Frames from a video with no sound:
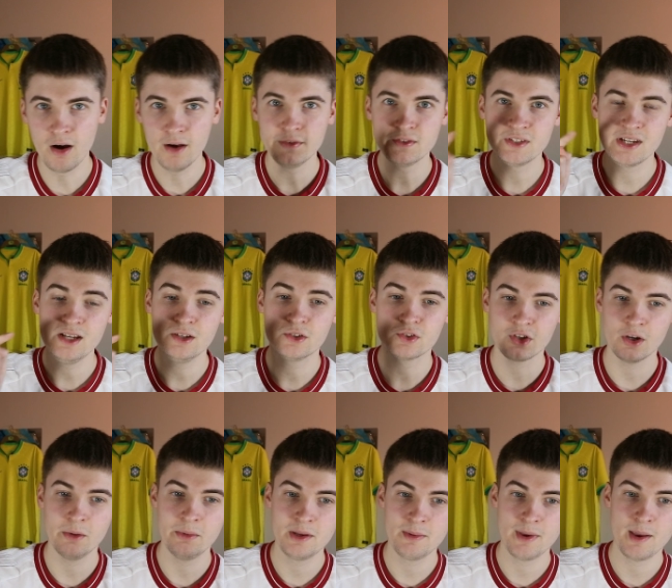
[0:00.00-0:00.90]
I've seen
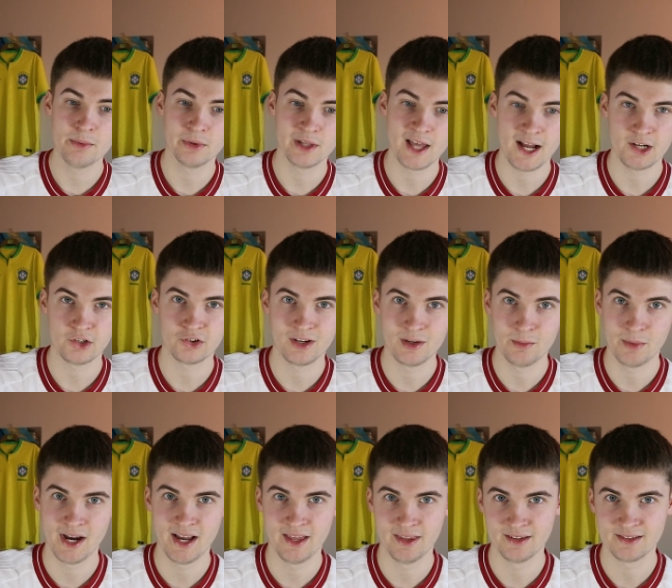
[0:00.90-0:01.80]
so many people actually
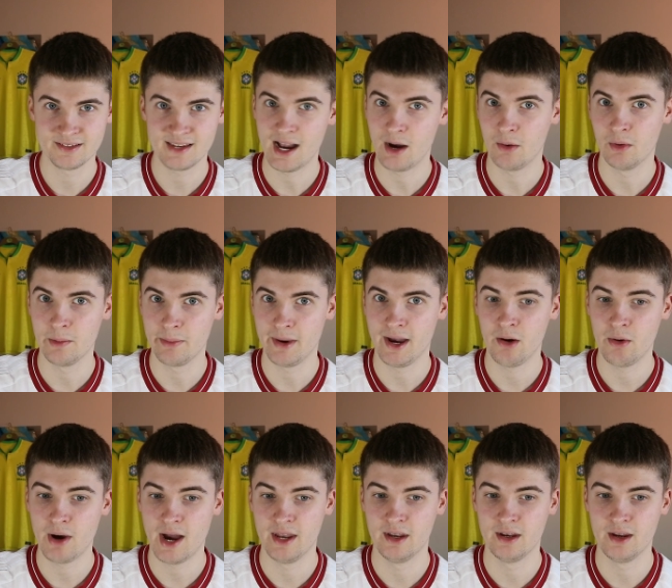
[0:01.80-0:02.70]
wear this out and
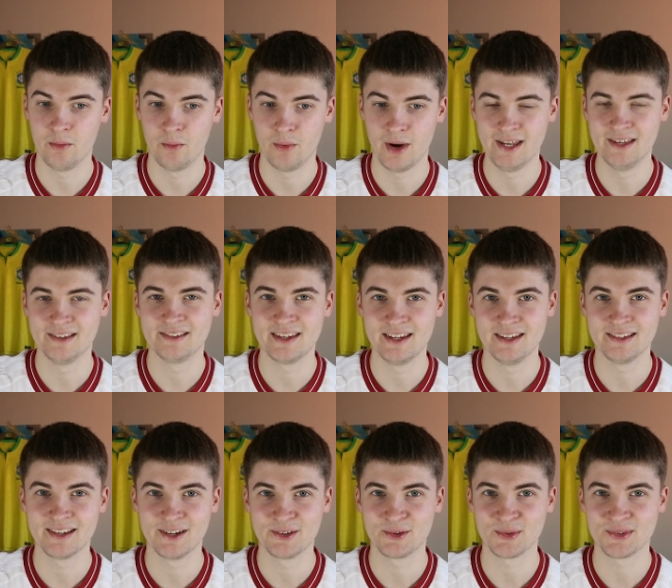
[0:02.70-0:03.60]
about, and when seeing
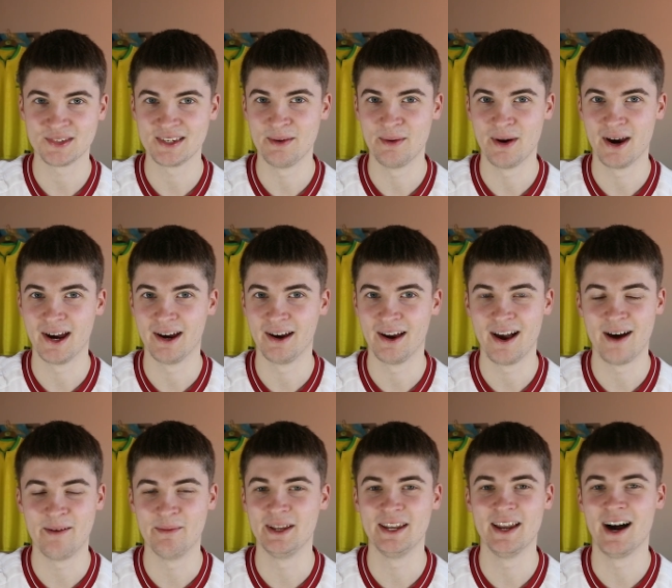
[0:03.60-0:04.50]
Central C wear it,
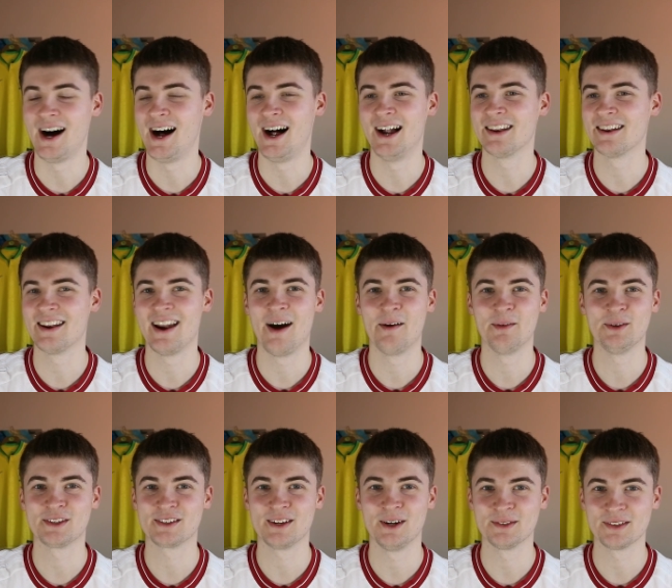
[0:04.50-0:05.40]
I mean, I don't know how
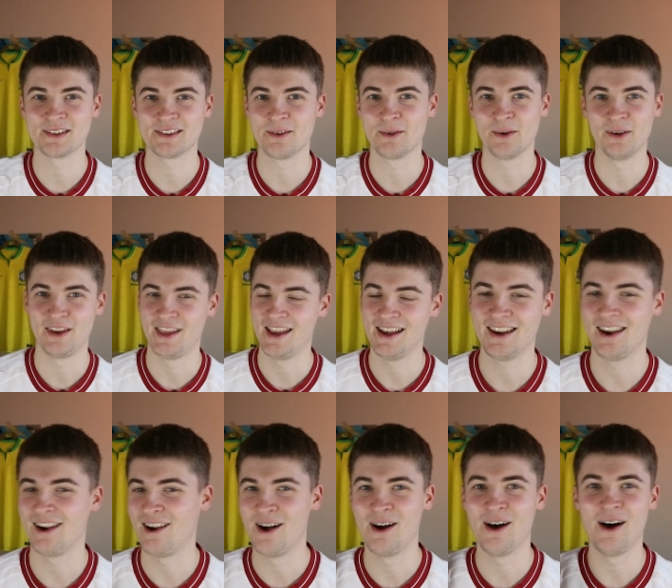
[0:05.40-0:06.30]
he styles it so good. He had
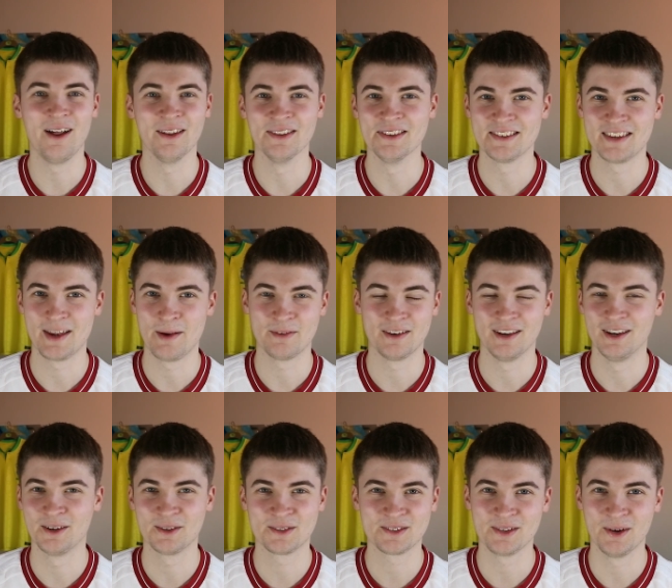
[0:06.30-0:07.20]
it like unzipped and
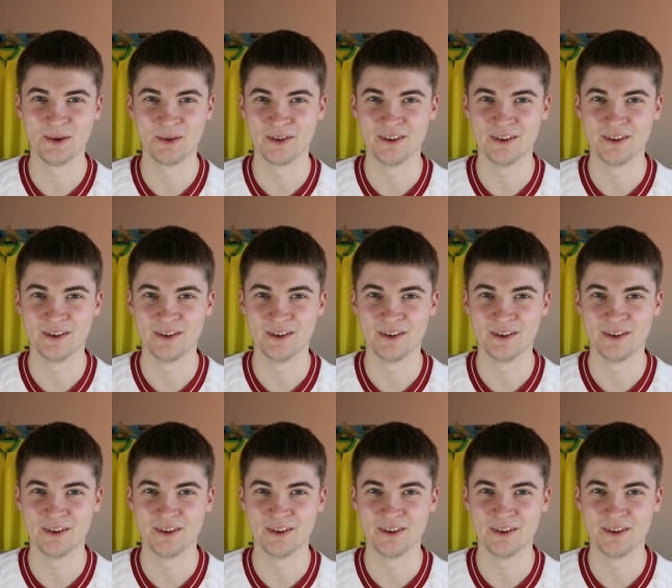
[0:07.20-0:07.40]
it looks so